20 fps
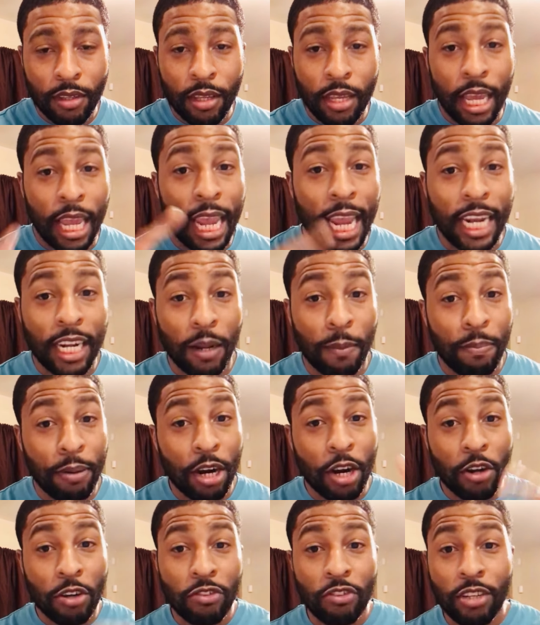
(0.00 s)
And a
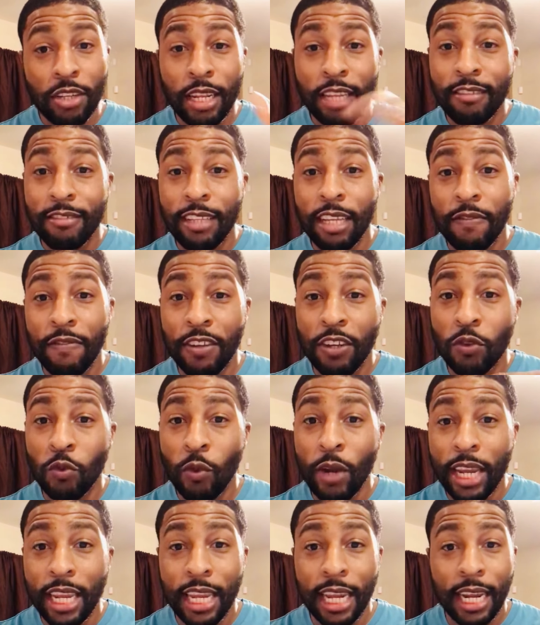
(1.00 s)
person that's living
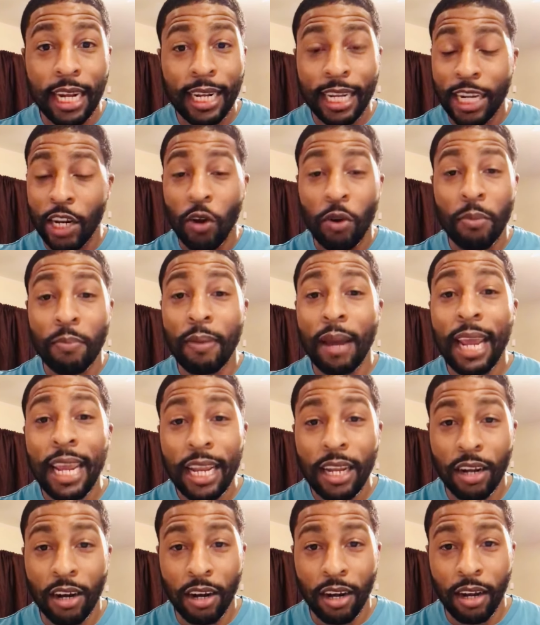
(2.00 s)
wicked, that don't obey
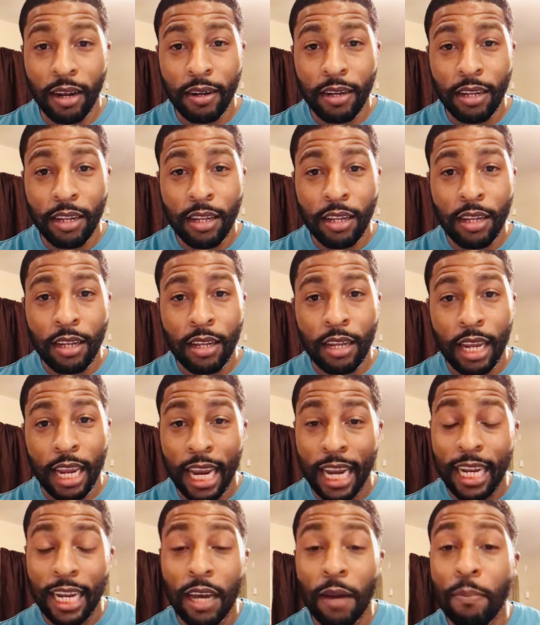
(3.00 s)
God,
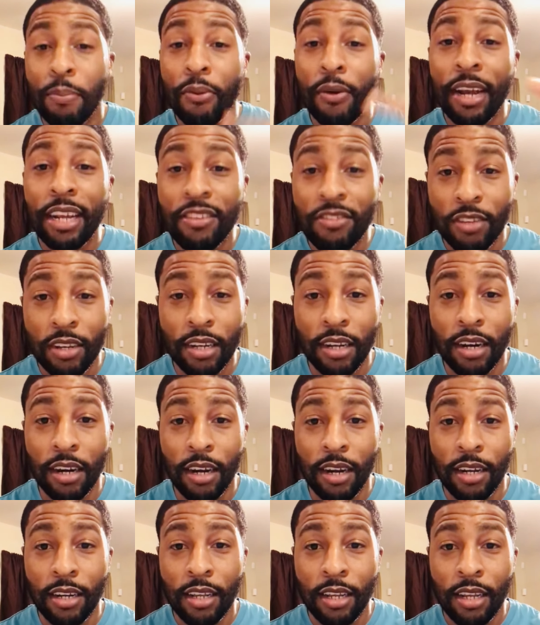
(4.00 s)
and they'll pray to
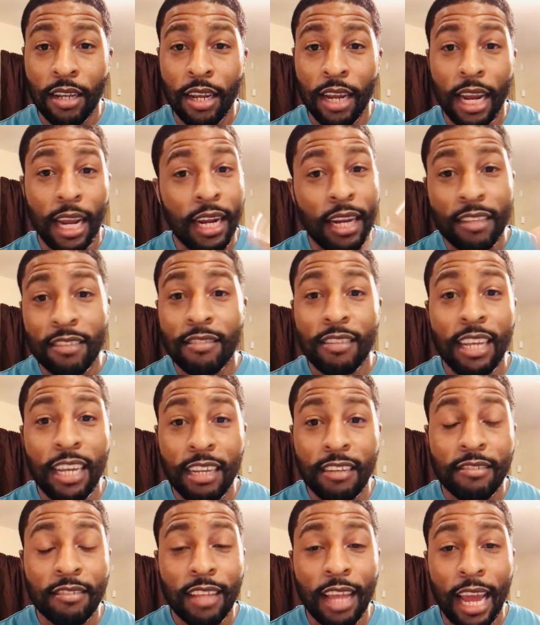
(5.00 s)
God, and it
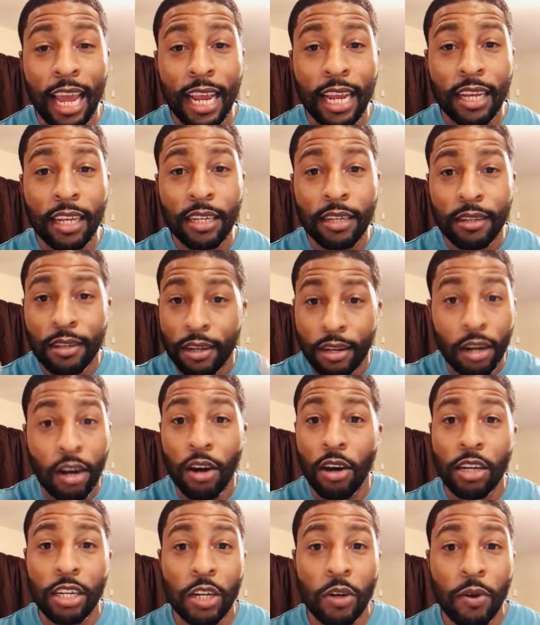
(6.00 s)
seems like God don't